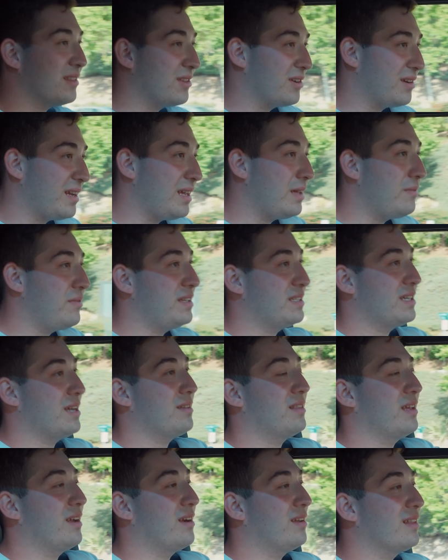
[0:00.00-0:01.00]
other EVs
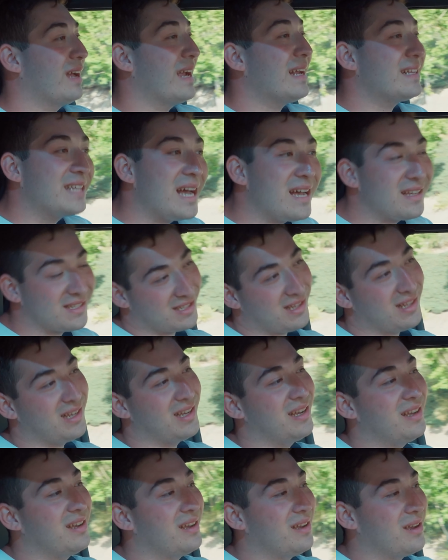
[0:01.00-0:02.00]
out there like
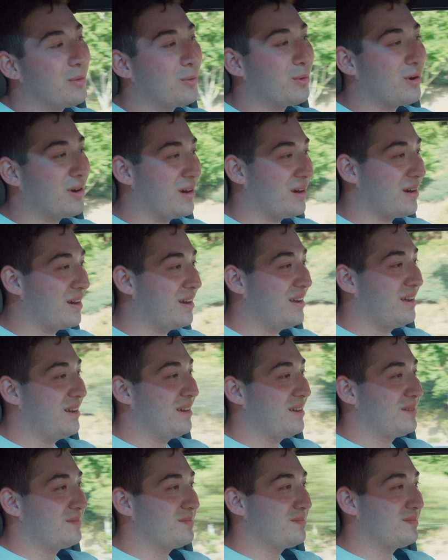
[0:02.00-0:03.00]
Tesla, where,
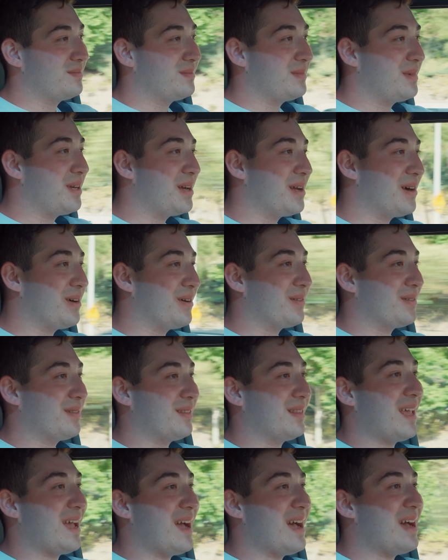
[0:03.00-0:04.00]
you know,
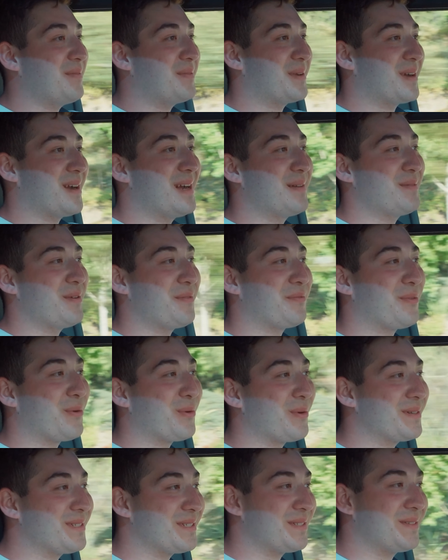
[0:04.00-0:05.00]
they have kind of a
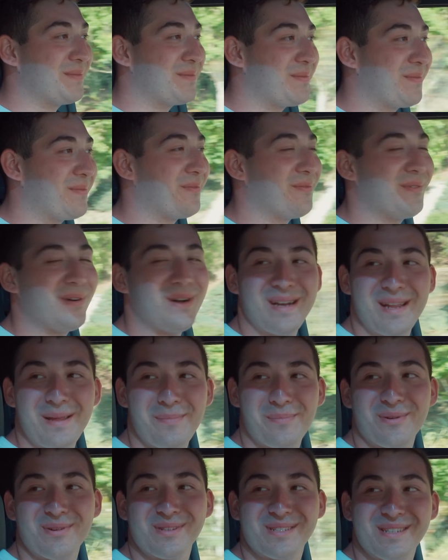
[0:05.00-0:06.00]
forced, funny
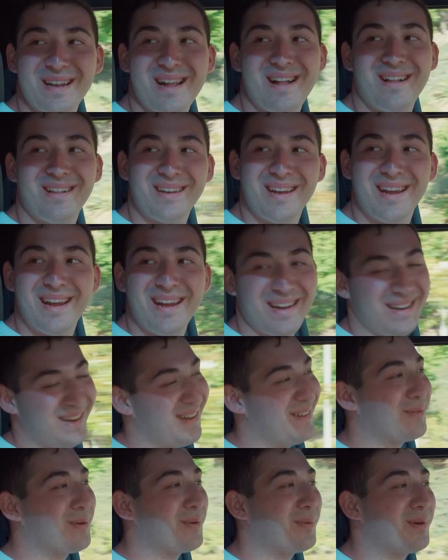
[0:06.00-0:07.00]
personality?
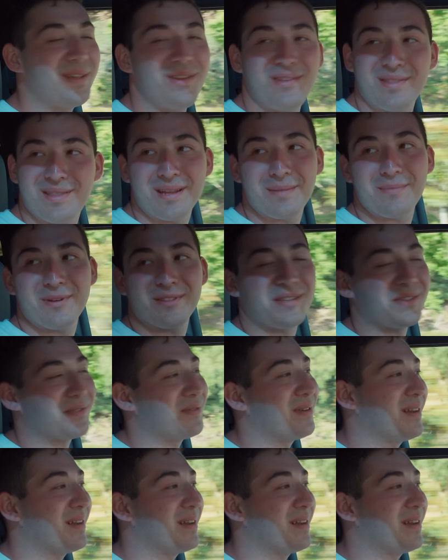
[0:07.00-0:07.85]
Well, what do you think about this one?